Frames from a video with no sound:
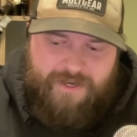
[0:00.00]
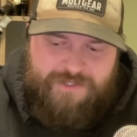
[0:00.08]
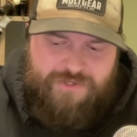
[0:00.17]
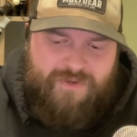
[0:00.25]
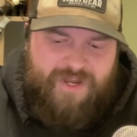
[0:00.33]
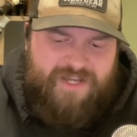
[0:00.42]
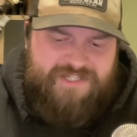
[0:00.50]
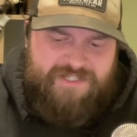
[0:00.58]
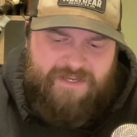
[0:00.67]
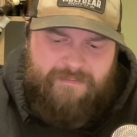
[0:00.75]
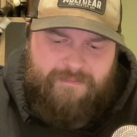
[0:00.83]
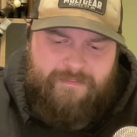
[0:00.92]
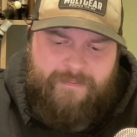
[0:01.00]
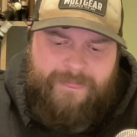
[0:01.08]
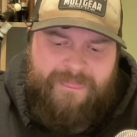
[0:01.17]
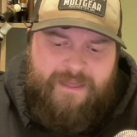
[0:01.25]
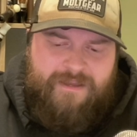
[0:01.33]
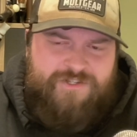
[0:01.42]
two guys named
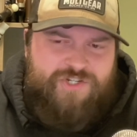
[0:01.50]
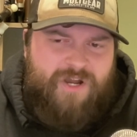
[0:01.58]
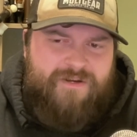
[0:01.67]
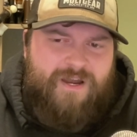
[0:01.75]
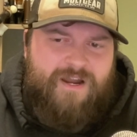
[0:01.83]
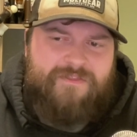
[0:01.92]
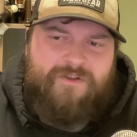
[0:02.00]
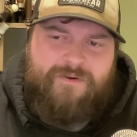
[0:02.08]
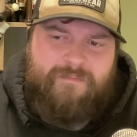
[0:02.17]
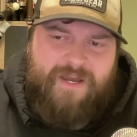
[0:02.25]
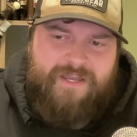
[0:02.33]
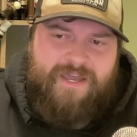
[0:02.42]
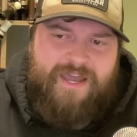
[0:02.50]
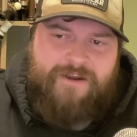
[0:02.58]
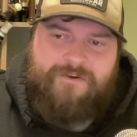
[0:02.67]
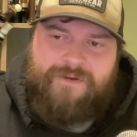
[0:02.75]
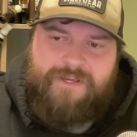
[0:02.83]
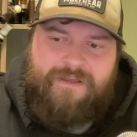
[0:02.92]
John Heidler and Mike
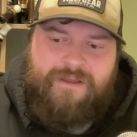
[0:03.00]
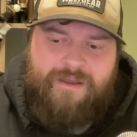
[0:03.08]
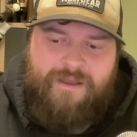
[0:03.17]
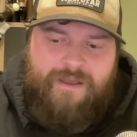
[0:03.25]
Haggerty.